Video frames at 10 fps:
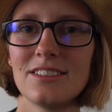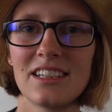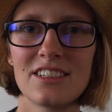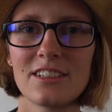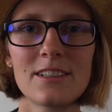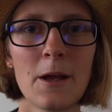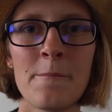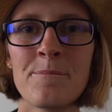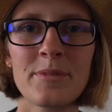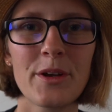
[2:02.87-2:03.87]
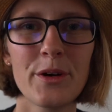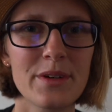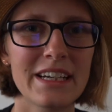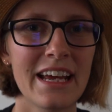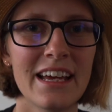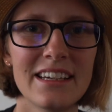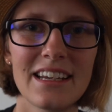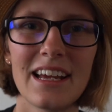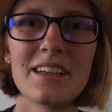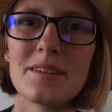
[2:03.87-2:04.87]
you can just go right
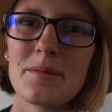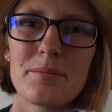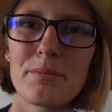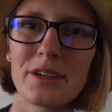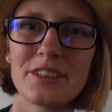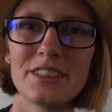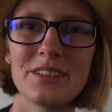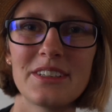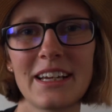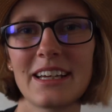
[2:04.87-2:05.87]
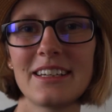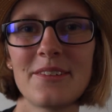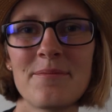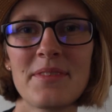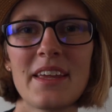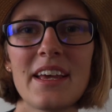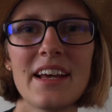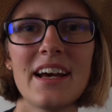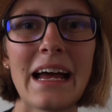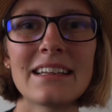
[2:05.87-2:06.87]
ahead and purchase your ticket.
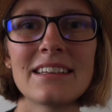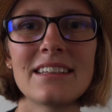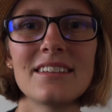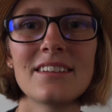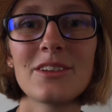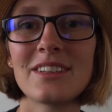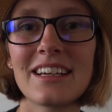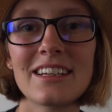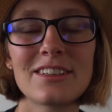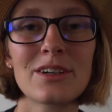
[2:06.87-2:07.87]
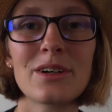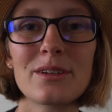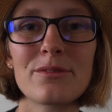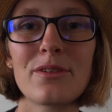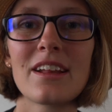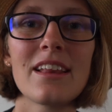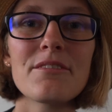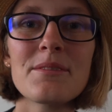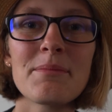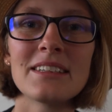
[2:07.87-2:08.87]
And those tickets are good for
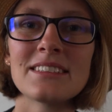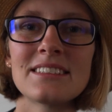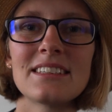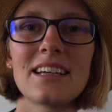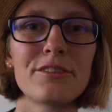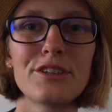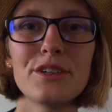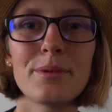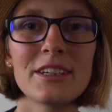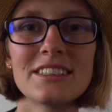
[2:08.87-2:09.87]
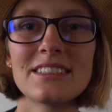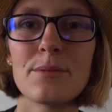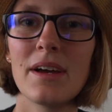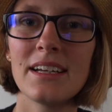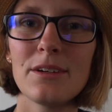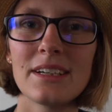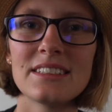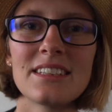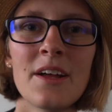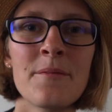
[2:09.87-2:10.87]
11 months after you purchase them
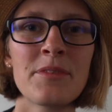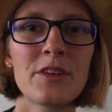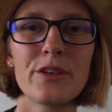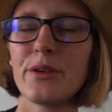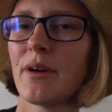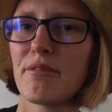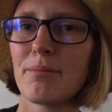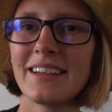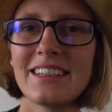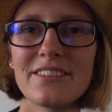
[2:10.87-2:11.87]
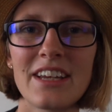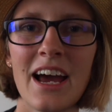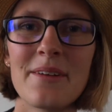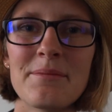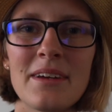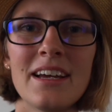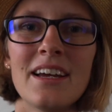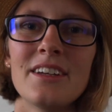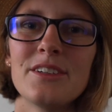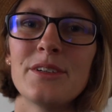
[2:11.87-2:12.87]
anyways, so you have plenty of time
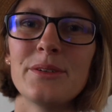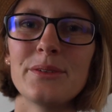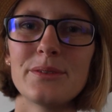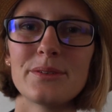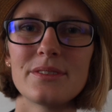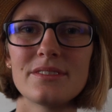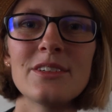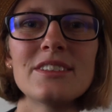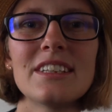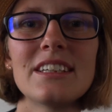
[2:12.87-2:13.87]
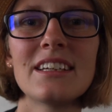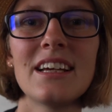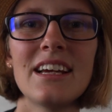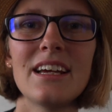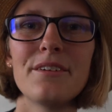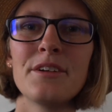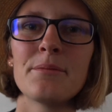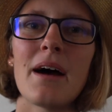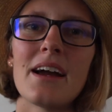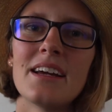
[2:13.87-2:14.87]
to use it if you
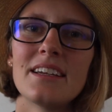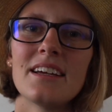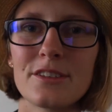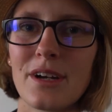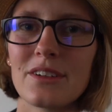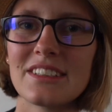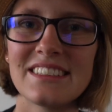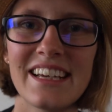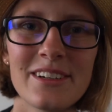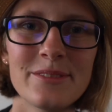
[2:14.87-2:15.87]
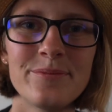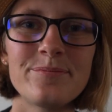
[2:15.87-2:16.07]
buy it throughout the sale.